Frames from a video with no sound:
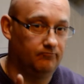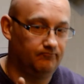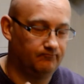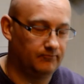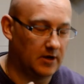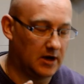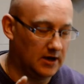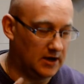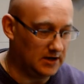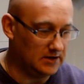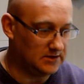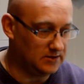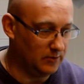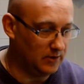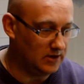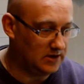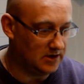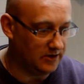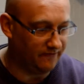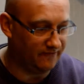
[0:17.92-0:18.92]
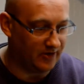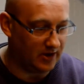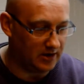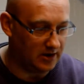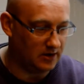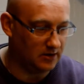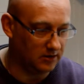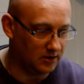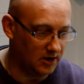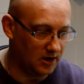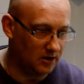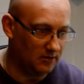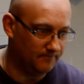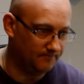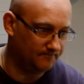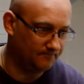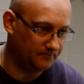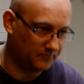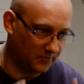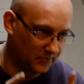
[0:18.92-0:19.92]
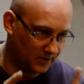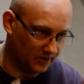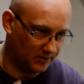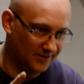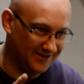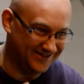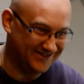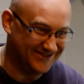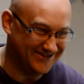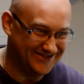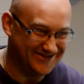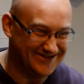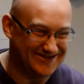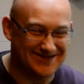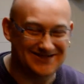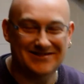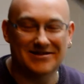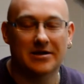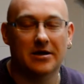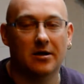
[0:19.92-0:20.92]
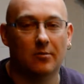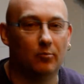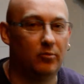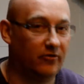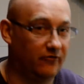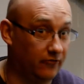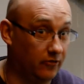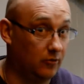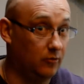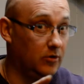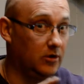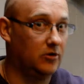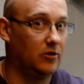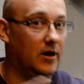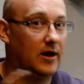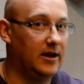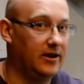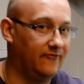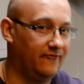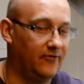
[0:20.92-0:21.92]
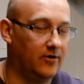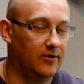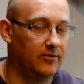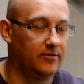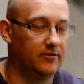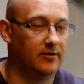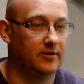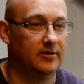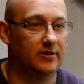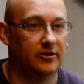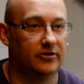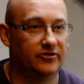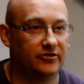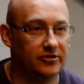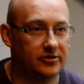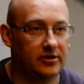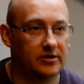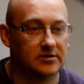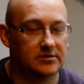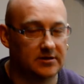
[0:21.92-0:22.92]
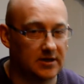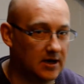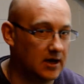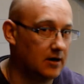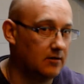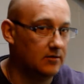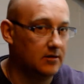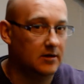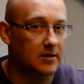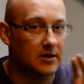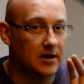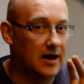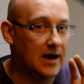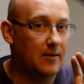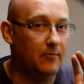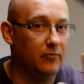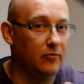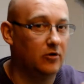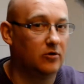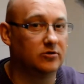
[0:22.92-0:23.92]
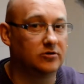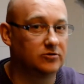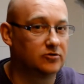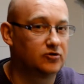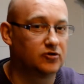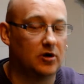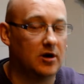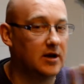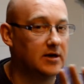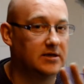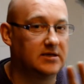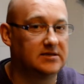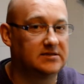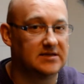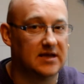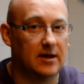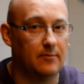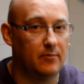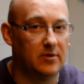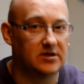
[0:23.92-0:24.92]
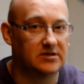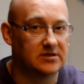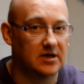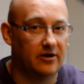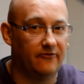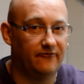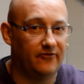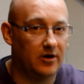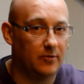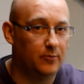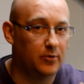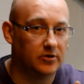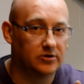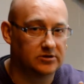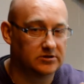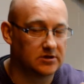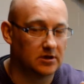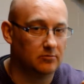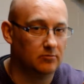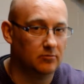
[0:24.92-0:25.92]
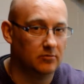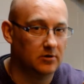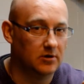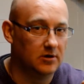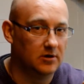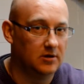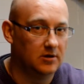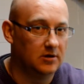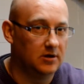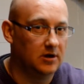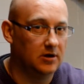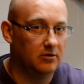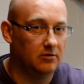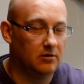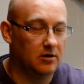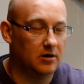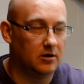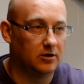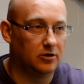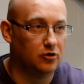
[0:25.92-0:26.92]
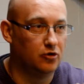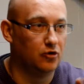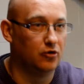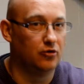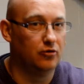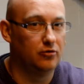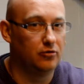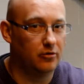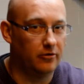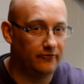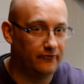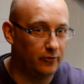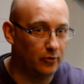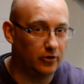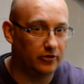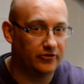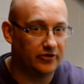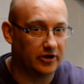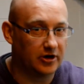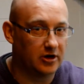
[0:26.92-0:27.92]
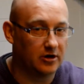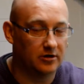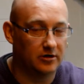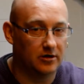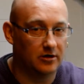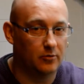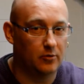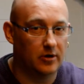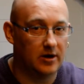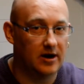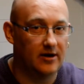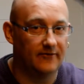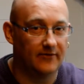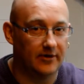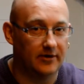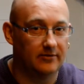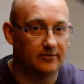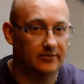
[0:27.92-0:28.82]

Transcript: I need to make it very clear before we go any further in this series that I'm not trying to set myself up as some, guru of watercolour or whatever.